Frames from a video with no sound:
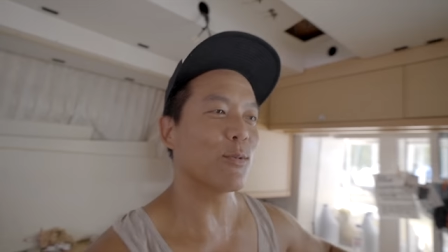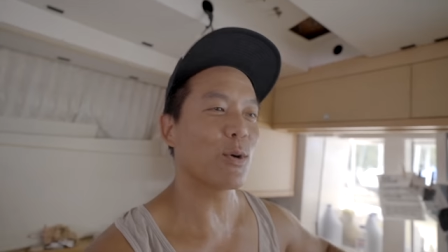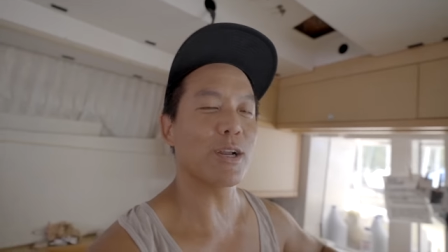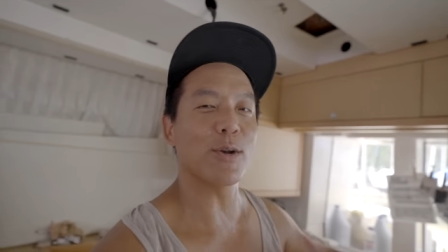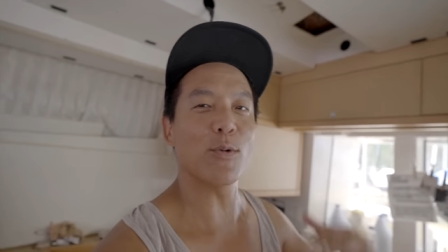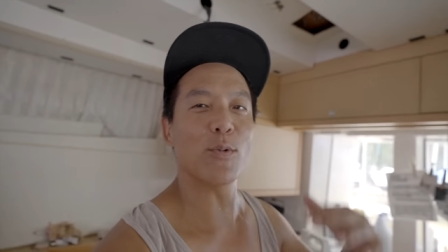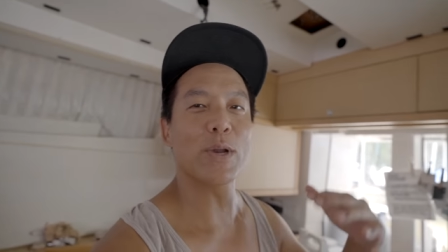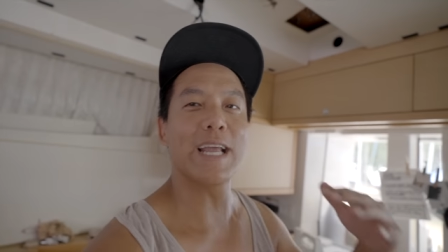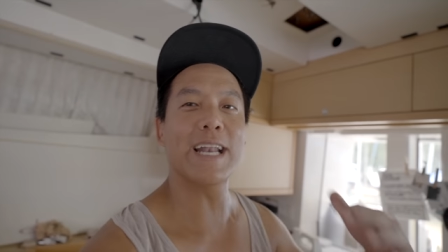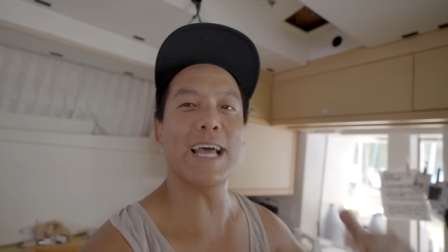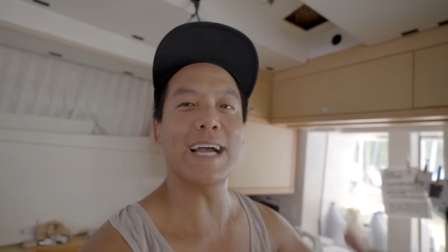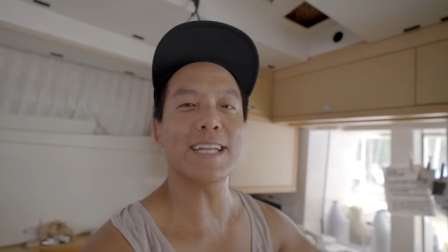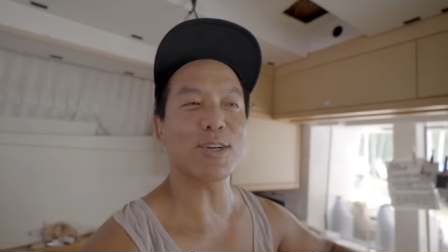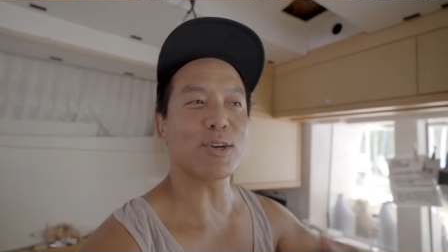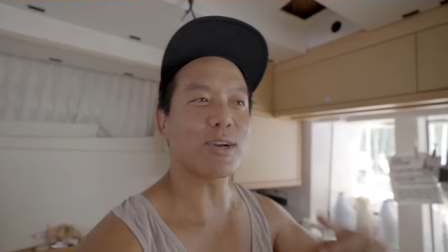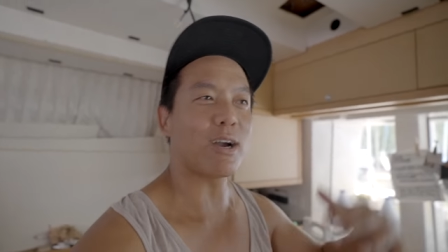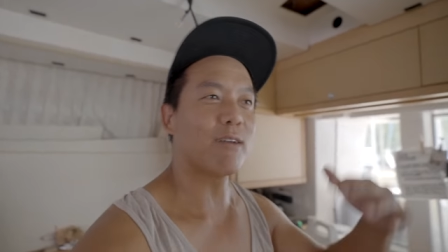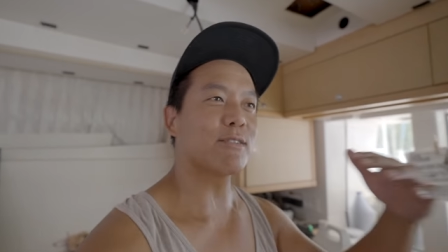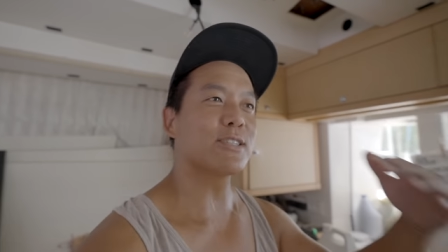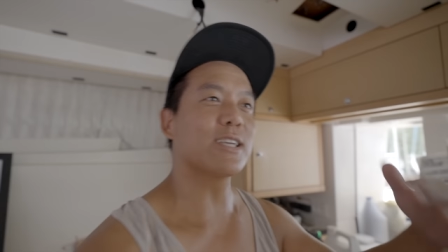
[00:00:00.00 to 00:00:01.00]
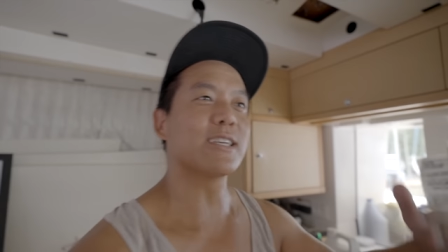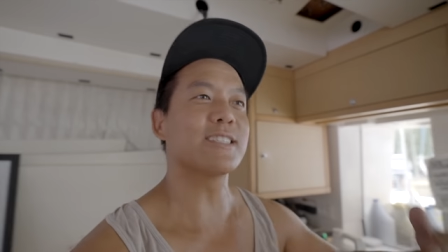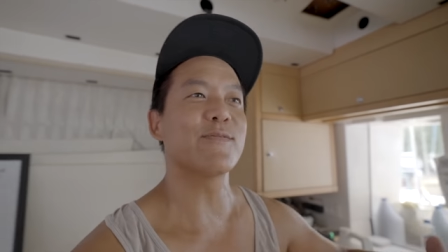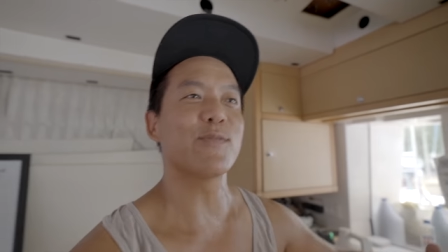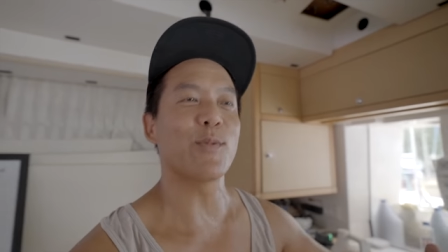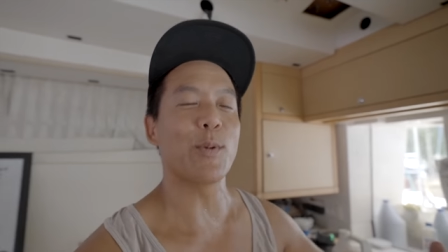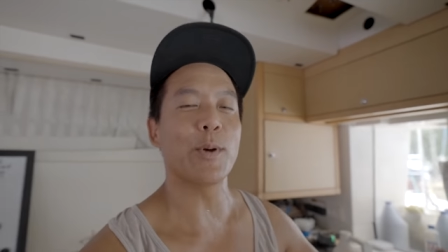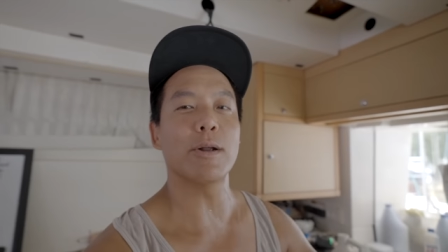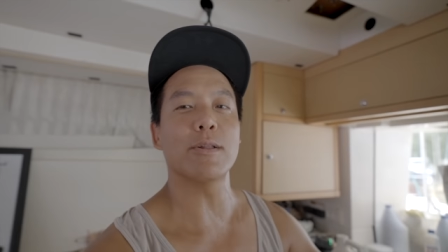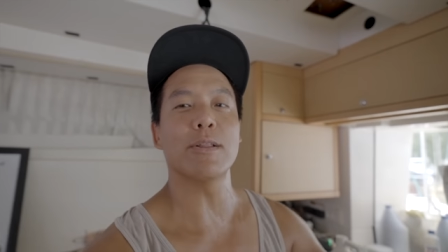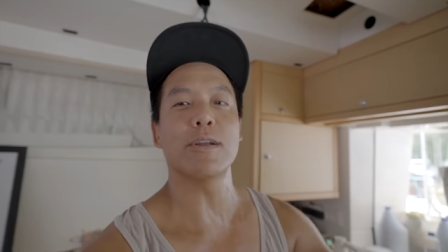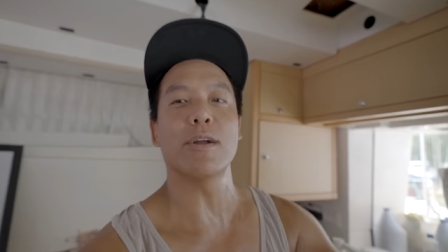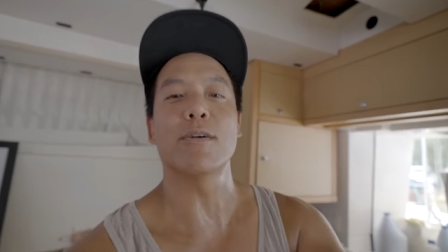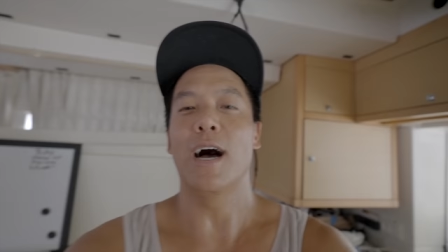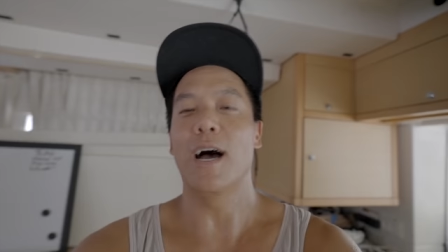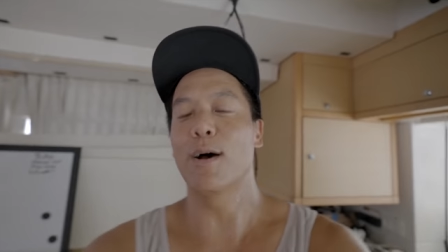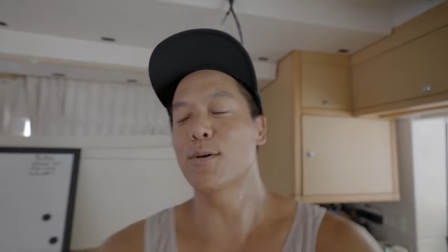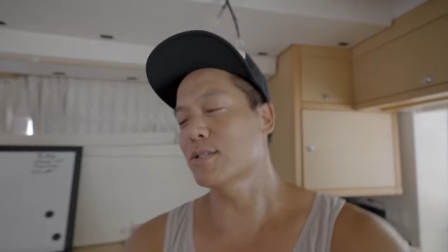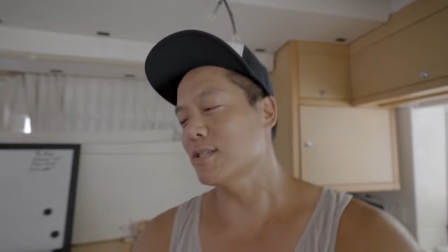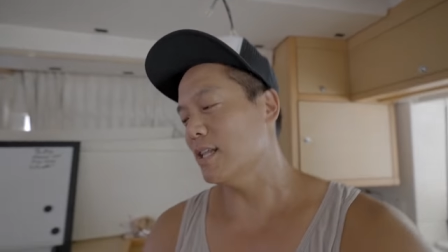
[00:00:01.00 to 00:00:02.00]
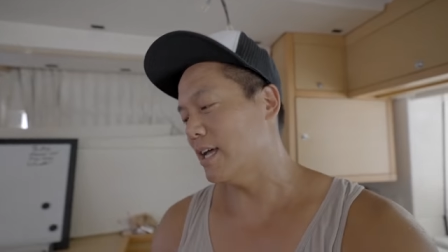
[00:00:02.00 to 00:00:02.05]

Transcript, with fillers: We're gonna reenact our conversation from earlier. I was